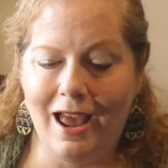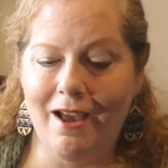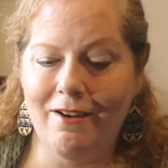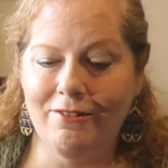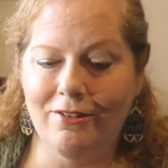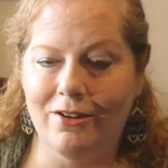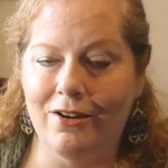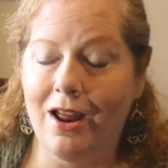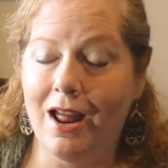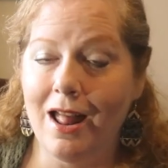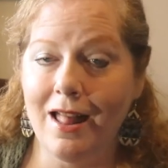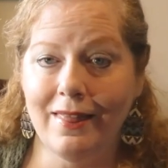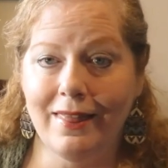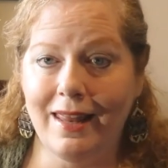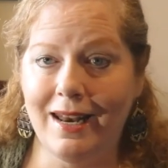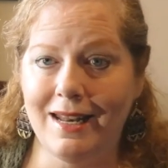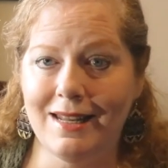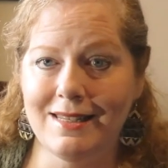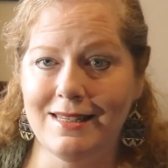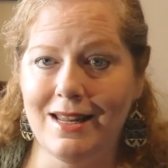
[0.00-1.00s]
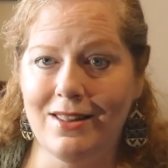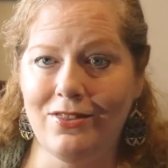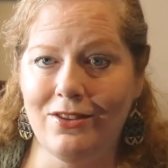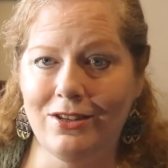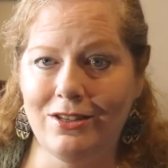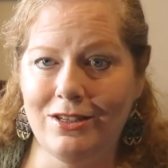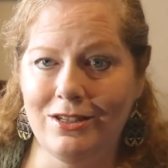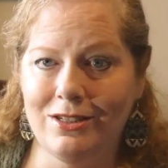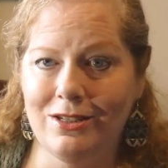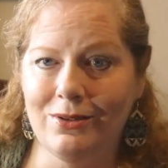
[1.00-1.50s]
ever. That has
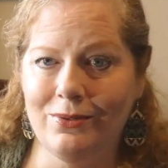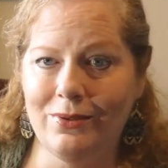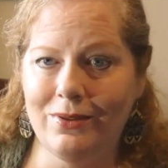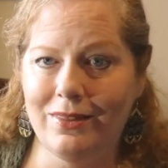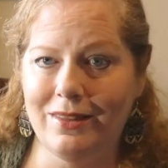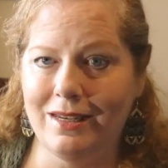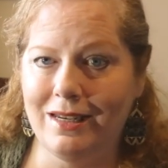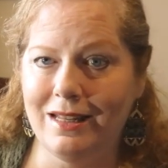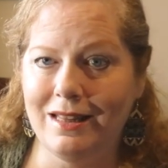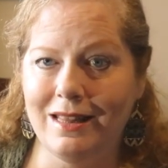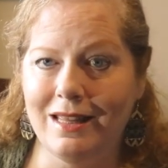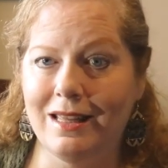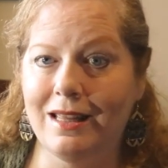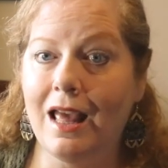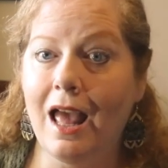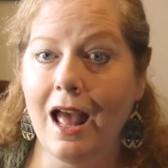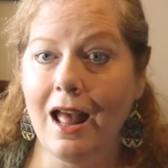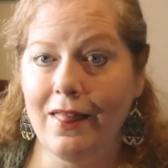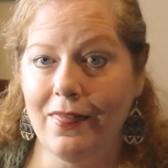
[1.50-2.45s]
nothing to do with anything.